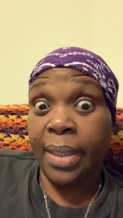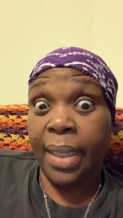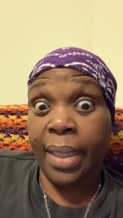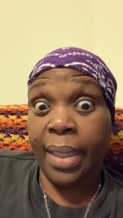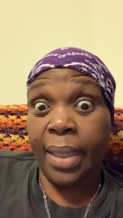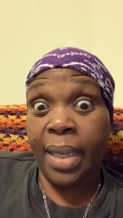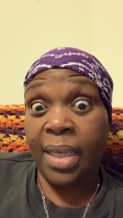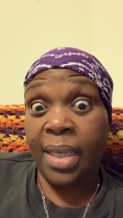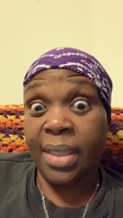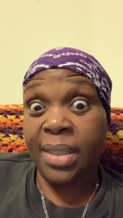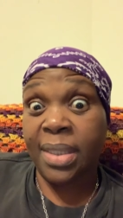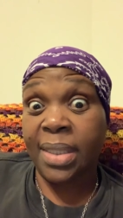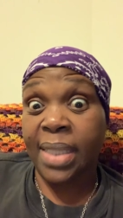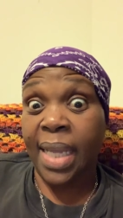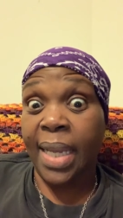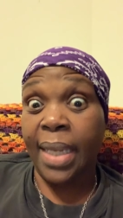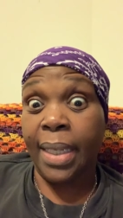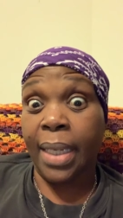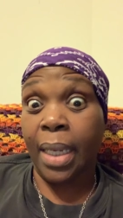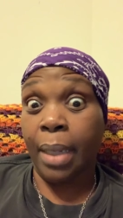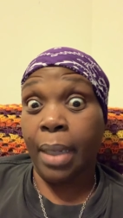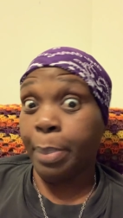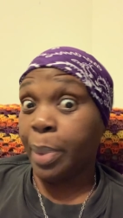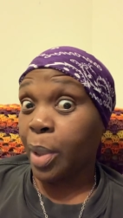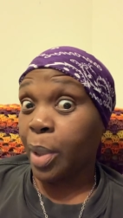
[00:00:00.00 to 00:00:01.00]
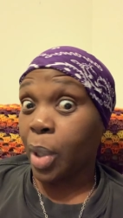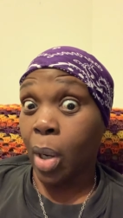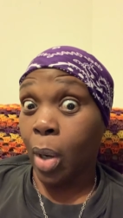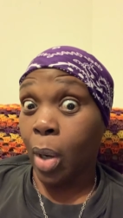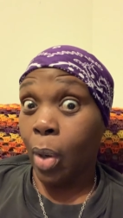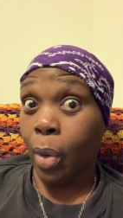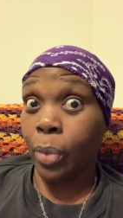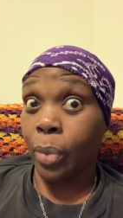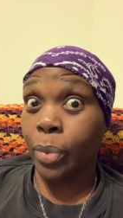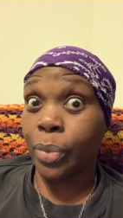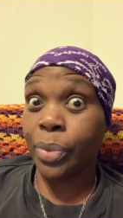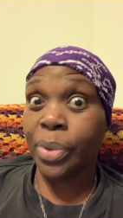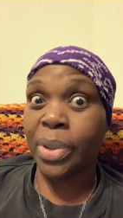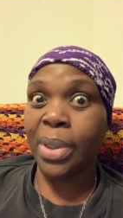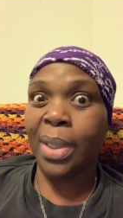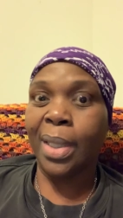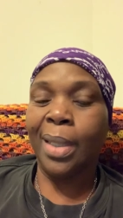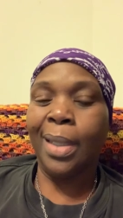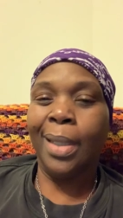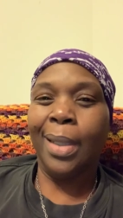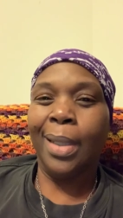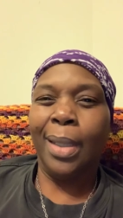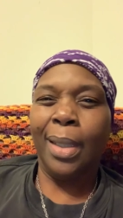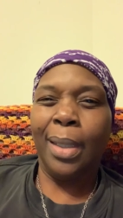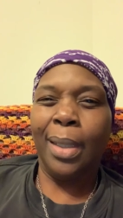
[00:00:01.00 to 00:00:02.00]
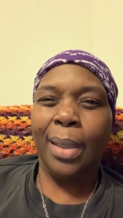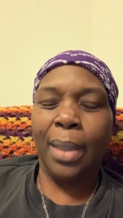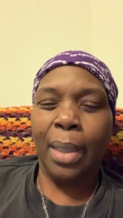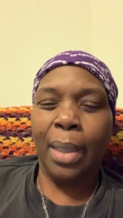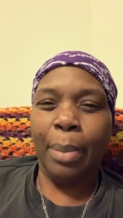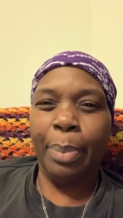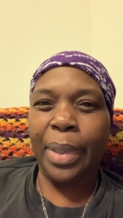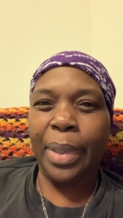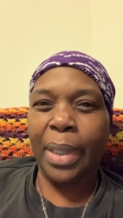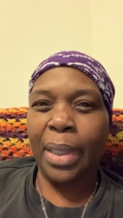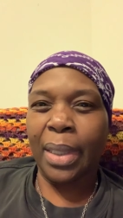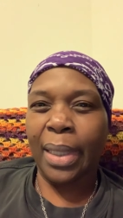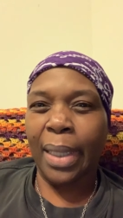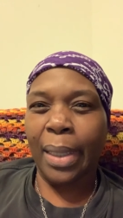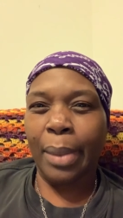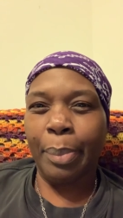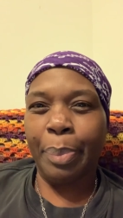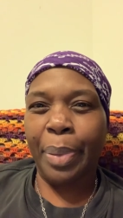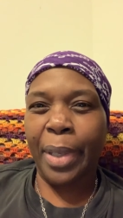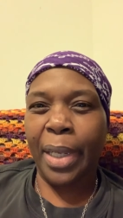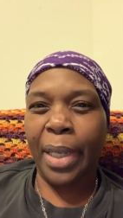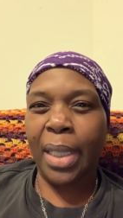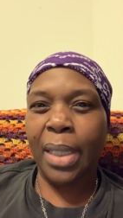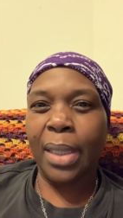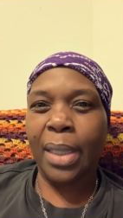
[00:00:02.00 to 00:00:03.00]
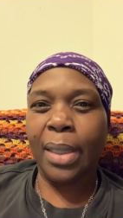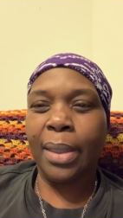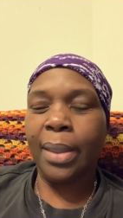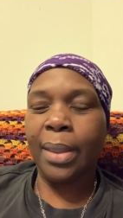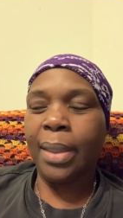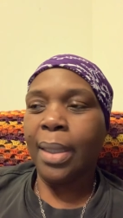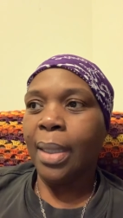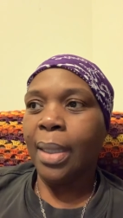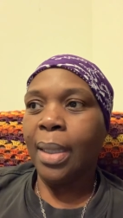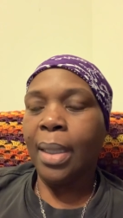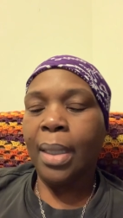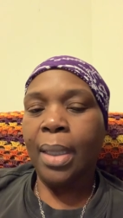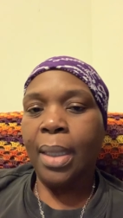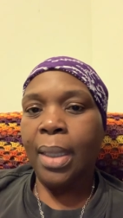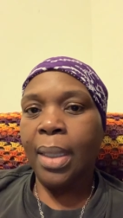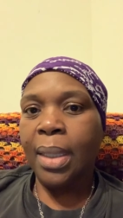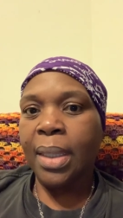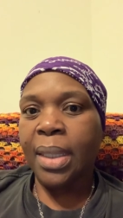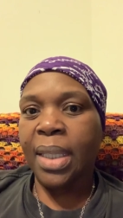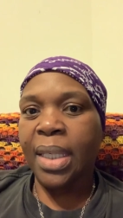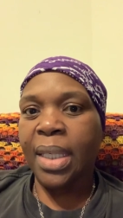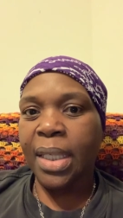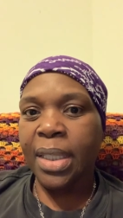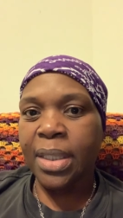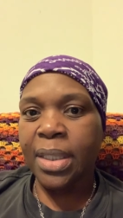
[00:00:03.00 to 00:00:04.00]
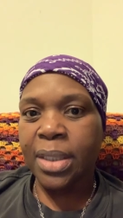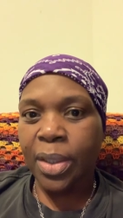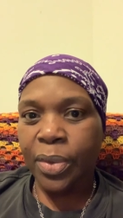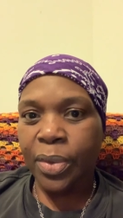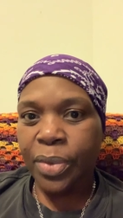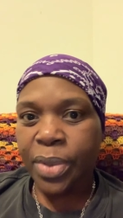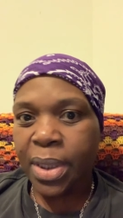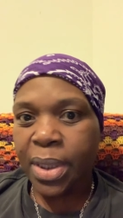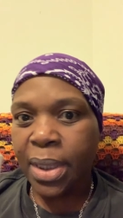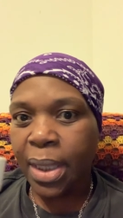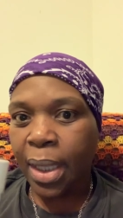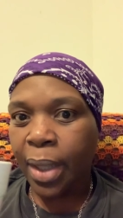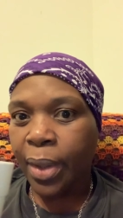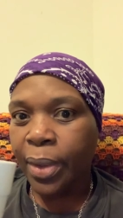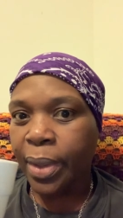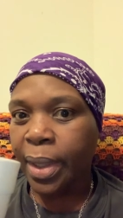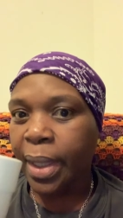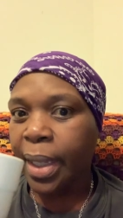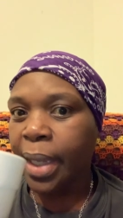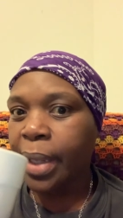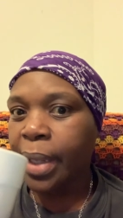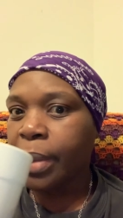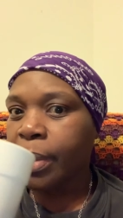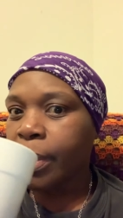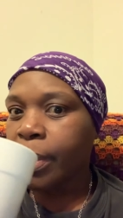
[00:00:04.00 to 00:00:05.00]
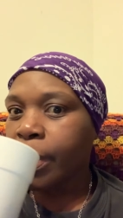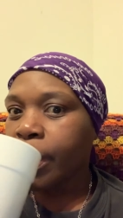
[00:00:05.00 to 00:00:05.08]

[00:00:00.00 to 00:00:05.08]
they can't stay there because the bill ain't paid. Kids don't see all that.